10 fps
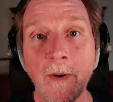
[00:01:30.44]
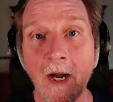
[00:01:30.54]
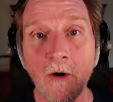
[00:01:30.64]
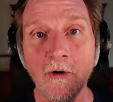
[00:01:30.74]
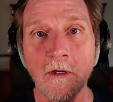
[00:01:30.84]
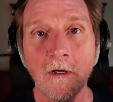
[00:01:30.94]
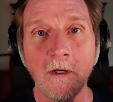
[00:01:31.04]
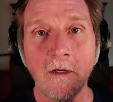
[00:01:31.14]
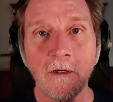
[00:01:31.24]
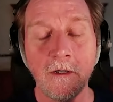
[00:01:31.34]
power.
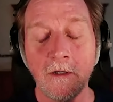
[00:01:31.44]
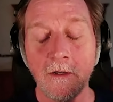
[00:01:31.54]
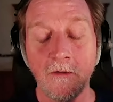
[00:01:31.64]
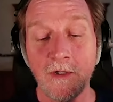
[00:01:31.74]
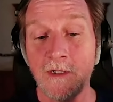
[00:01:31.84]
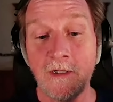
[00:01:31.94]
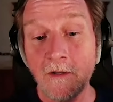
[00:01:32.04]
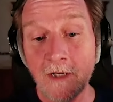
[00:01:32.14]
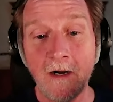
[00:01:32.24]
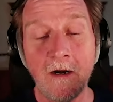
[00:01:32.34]
Just still
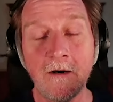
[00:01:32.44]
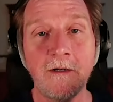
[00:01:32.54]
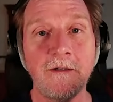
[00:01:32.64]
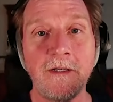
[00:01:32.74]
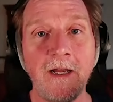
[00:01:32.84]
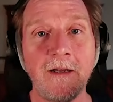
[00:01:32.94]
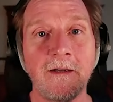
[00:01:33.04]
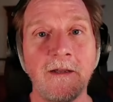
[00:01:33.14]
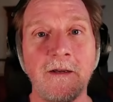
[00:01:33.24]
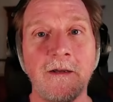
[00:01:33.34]
kind of hard to understand.
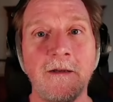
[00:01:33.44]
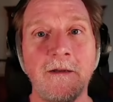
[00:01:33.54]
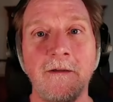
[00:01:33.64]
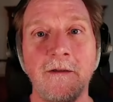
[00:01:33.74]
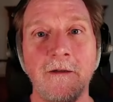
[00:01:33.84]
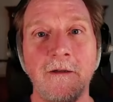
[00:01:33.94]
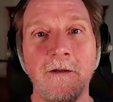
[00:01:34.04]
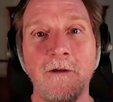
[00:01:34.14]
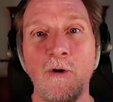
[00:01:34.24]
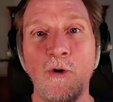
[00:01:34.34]
Like,
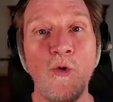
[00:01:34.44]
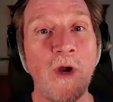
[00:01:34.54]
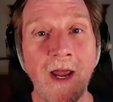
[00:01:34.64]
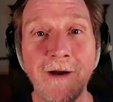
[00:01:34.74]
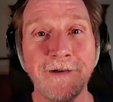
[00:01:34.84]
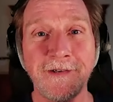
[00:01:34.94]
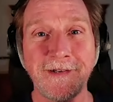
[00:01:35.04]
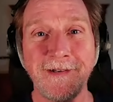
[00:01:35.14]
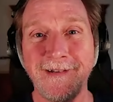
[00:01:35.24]
who cares?